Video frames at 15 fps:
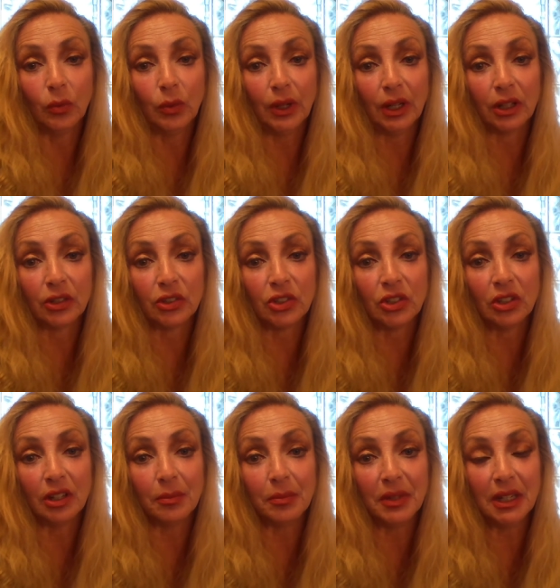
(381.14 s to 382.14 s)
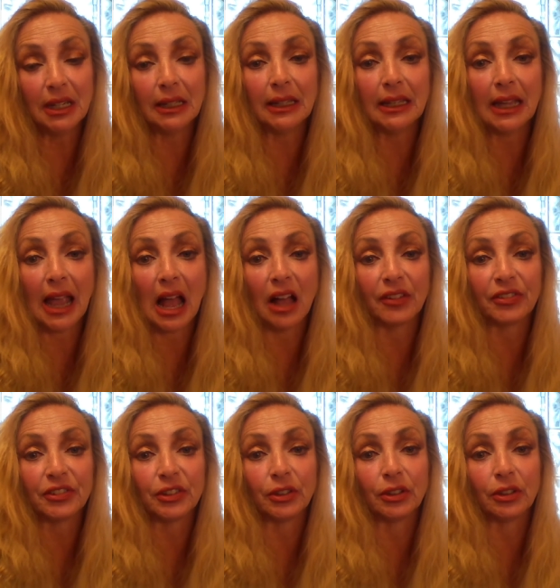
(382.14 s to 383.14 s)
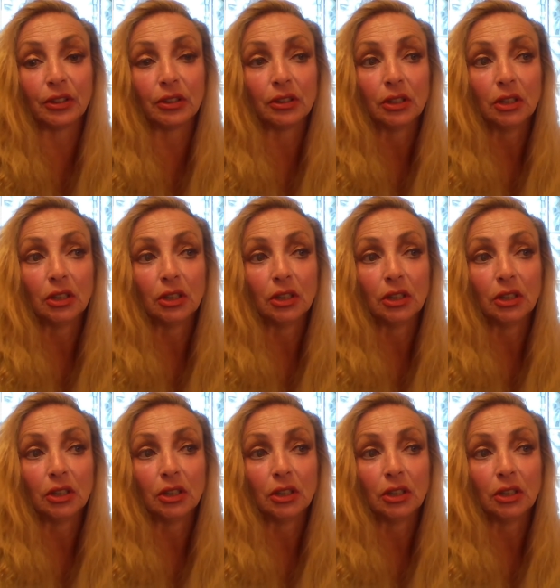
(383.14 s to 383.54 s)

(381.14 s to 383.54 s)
which immediately after,